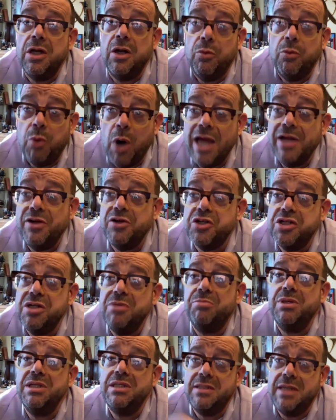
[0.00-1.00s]

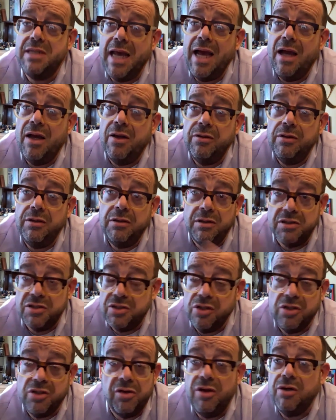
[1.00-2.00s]
ridership is down. The
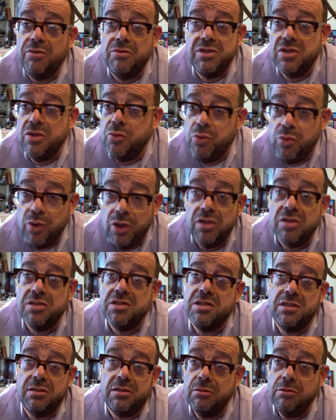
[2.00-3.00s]
circulator was the
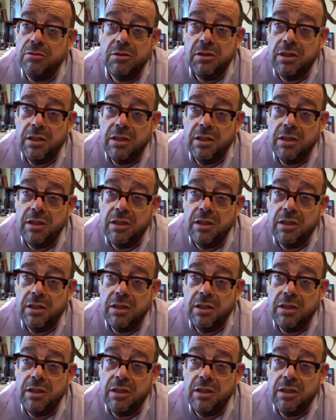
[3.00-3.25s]
worst